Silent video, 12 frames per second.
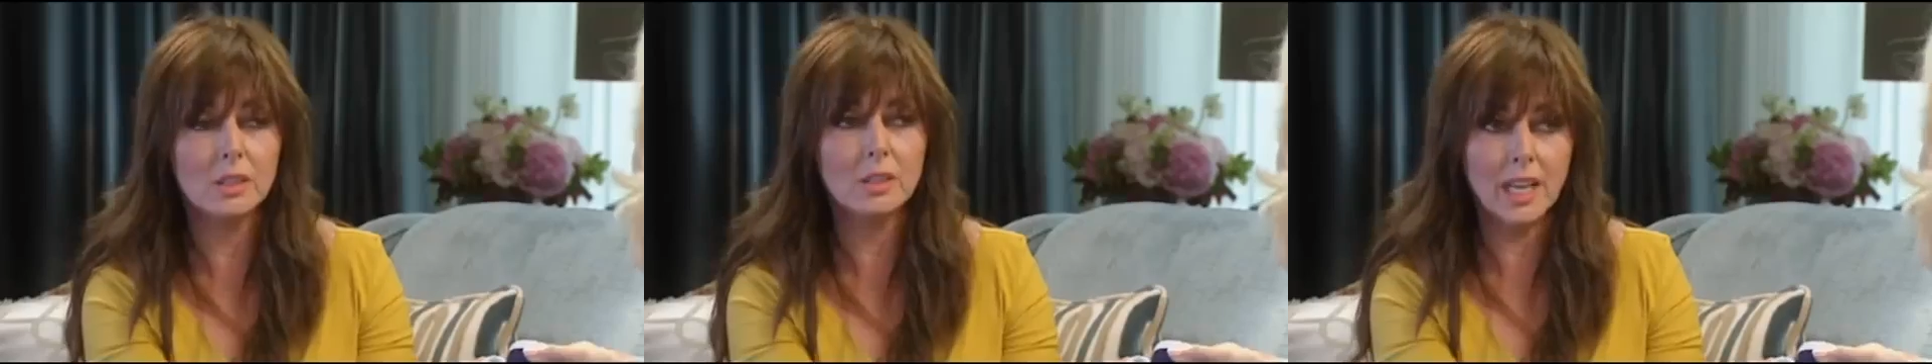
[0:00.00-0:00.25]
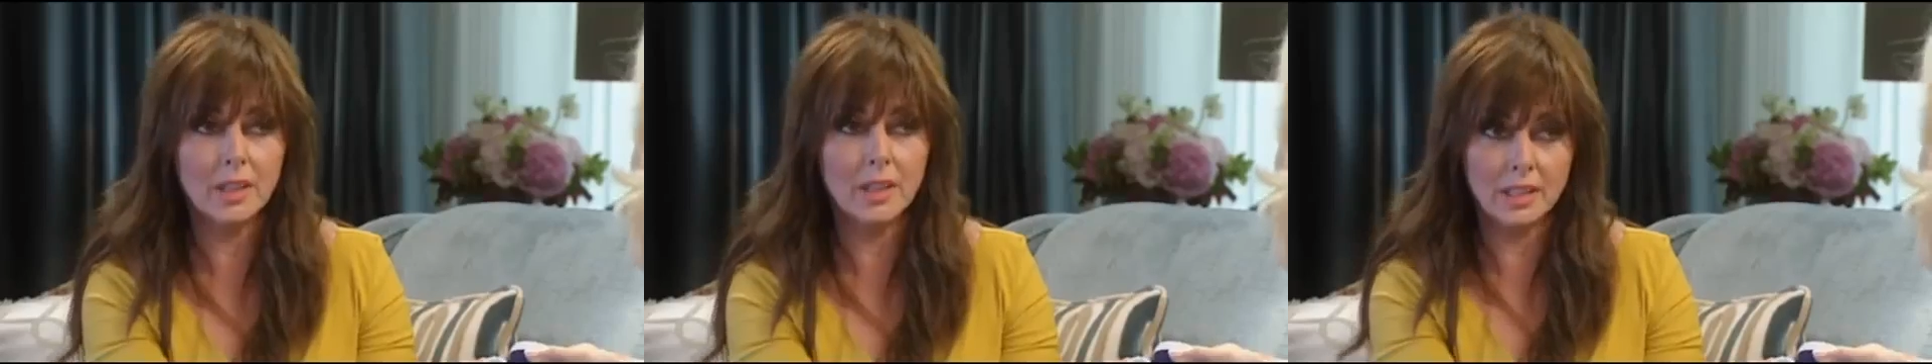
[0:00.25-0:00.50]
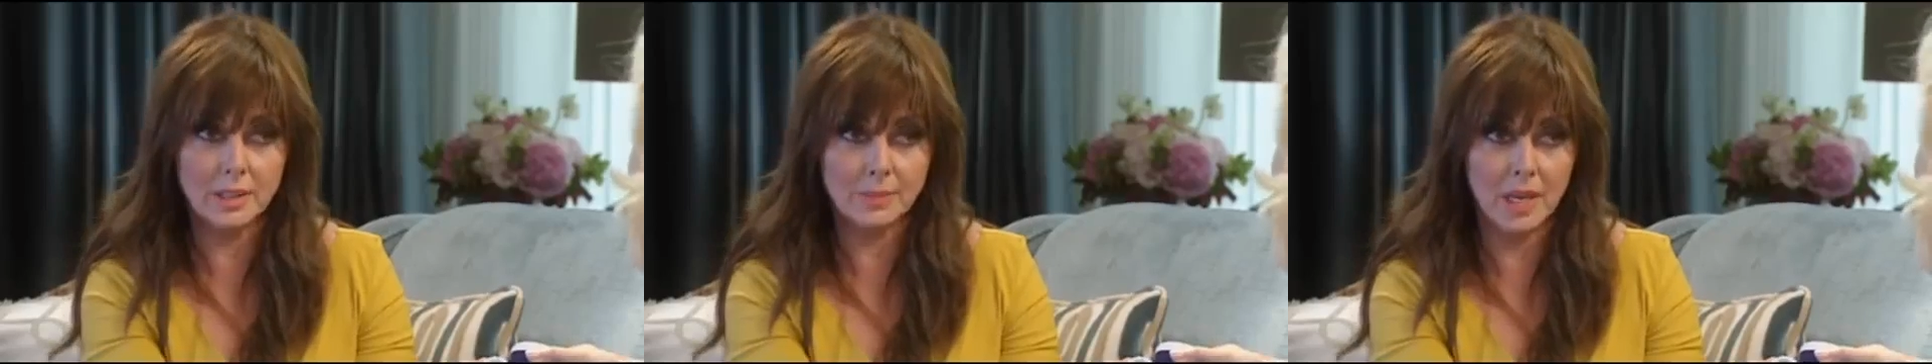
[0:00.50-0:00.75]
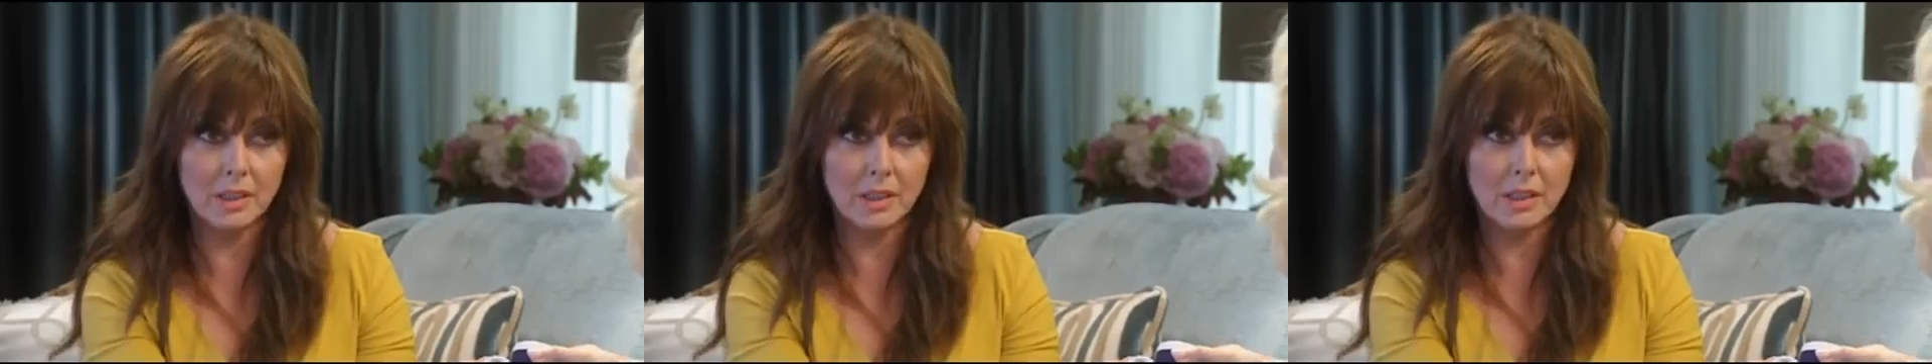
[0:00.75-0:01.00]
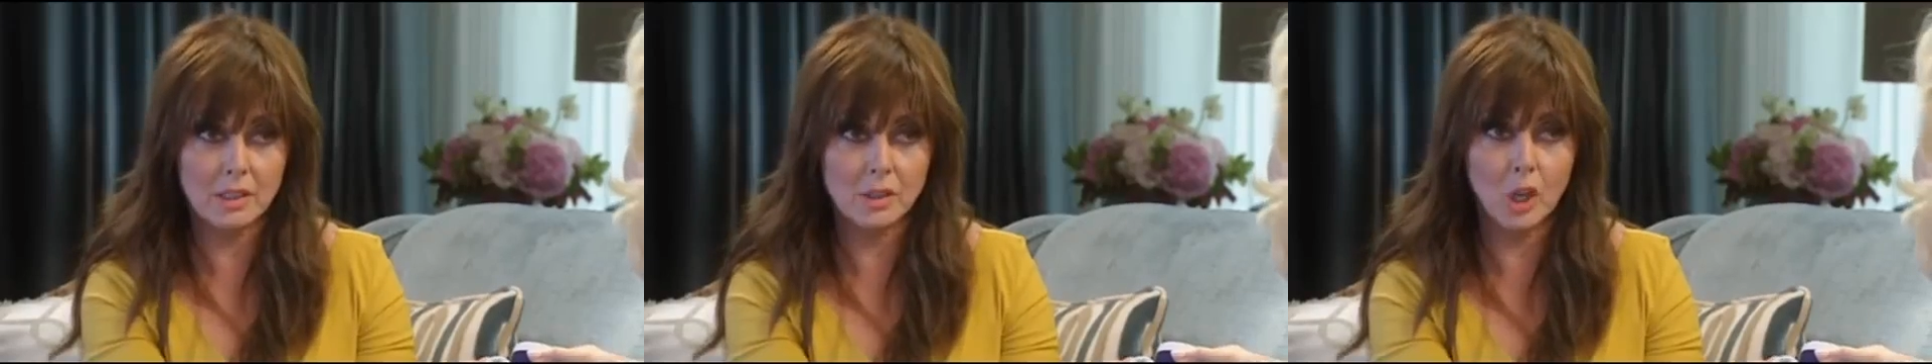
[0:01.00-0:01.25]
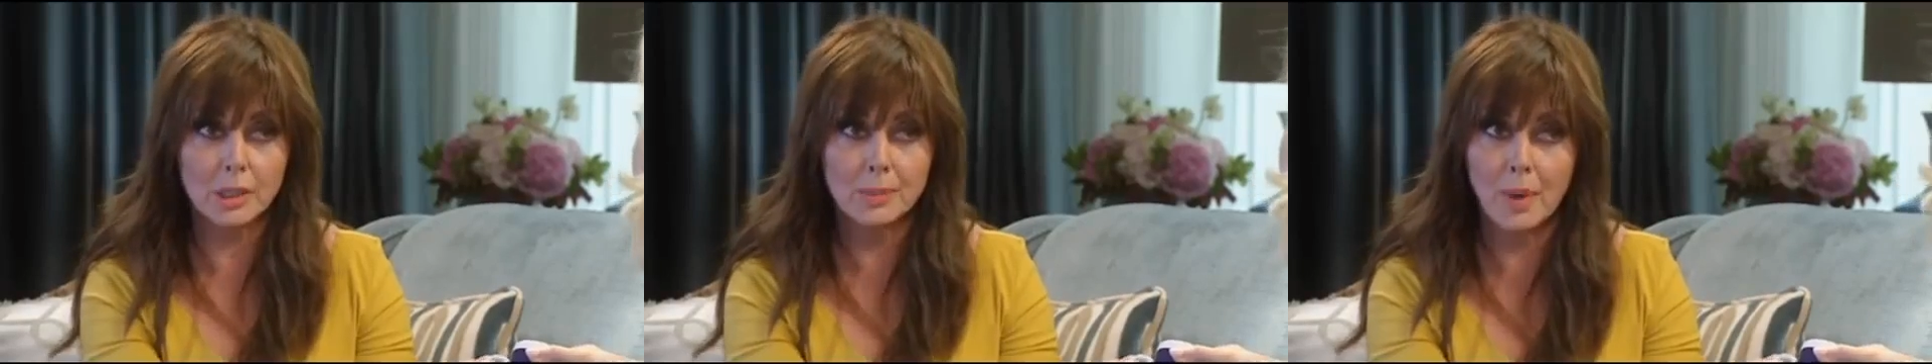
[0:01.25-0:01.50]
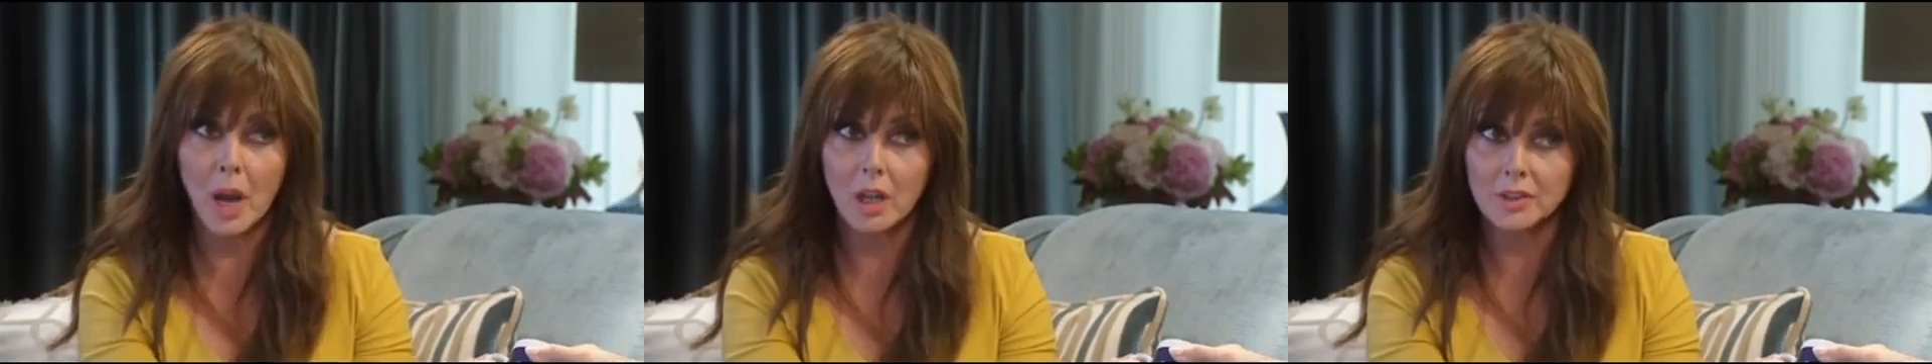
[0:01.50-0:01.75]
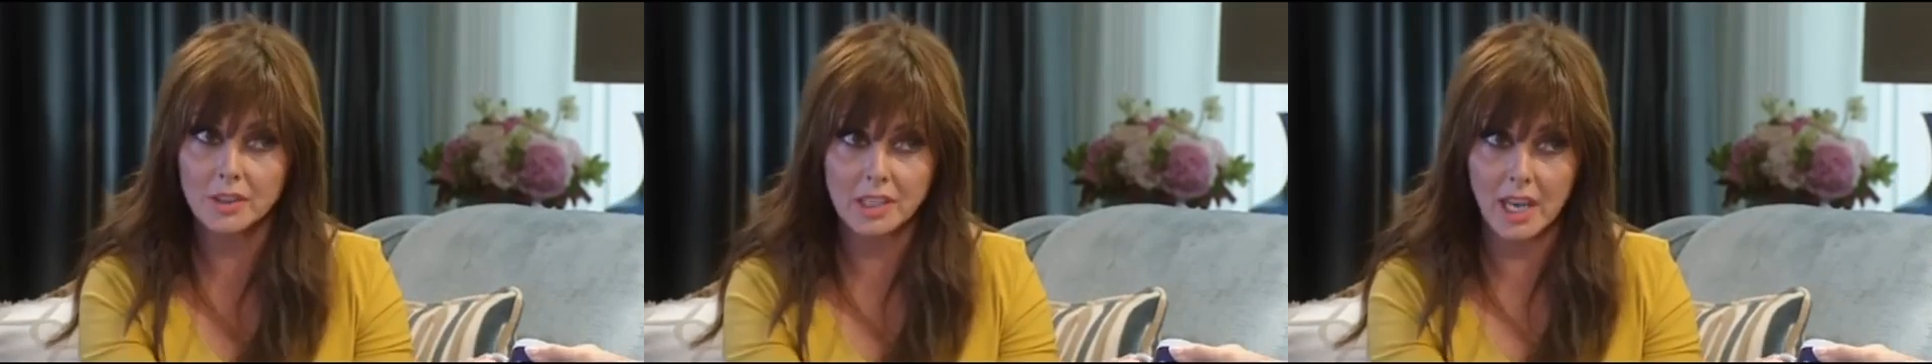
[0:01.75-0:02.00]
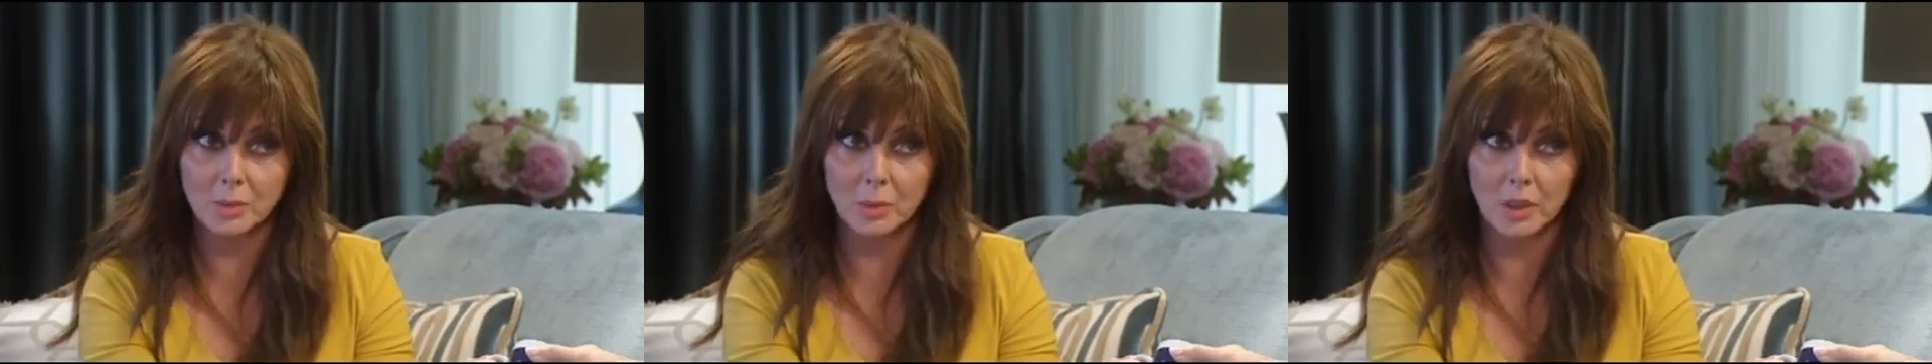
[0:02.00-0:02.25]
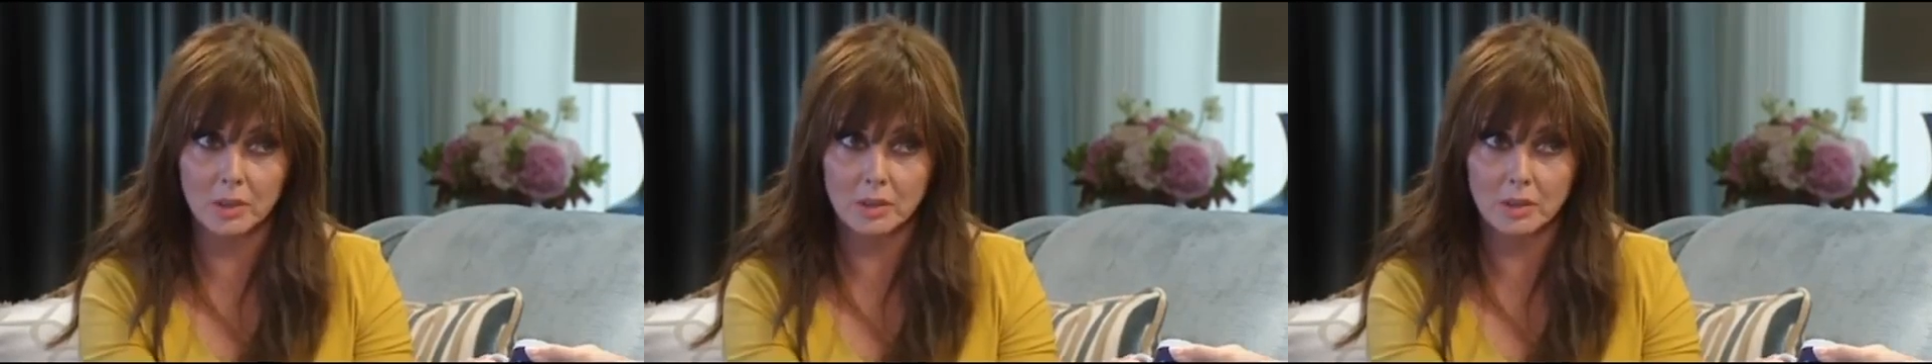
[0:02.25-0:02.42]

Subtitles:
get these mugs. Dolly Parton's had one.